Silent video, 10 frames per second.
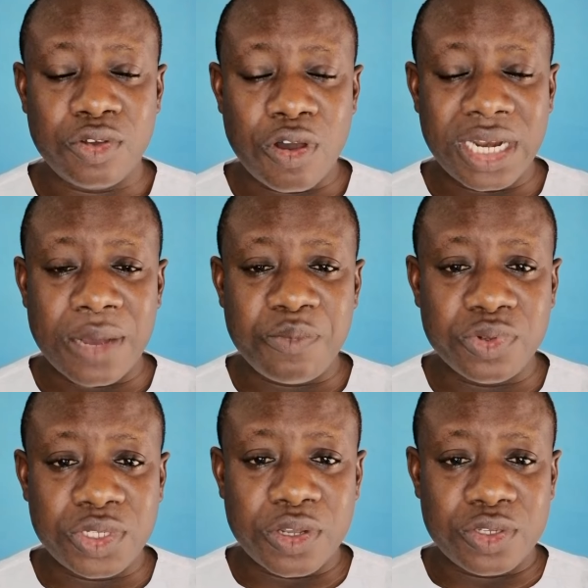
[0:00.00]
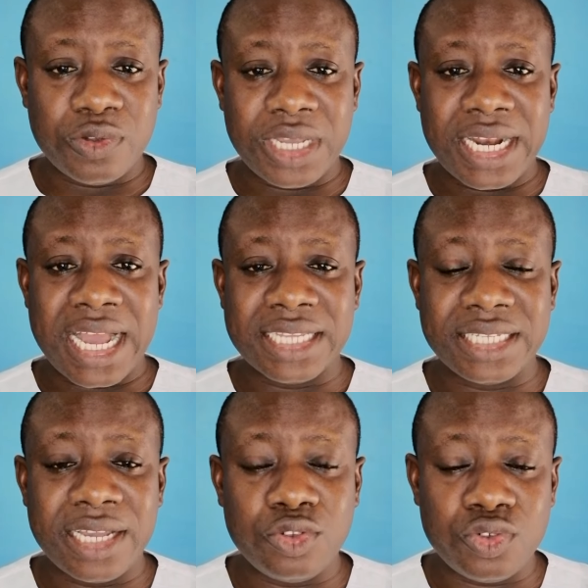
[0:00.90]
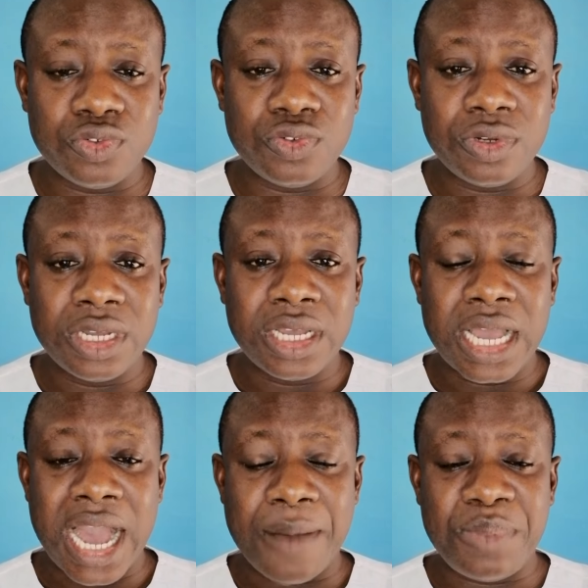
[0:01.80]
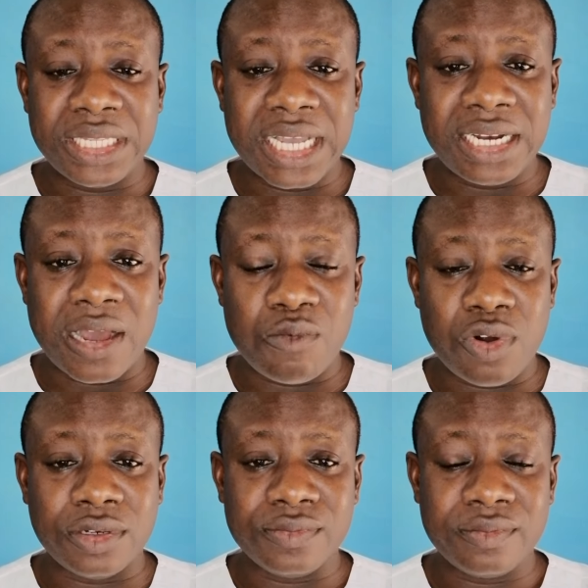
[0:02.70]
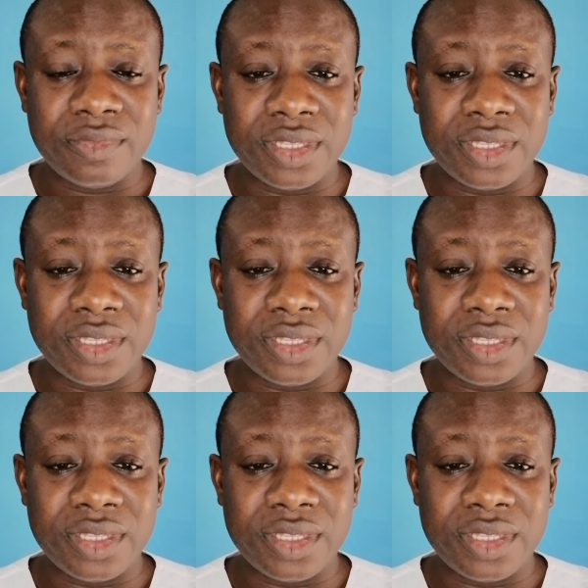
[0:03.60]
God that put us together and said two are better than one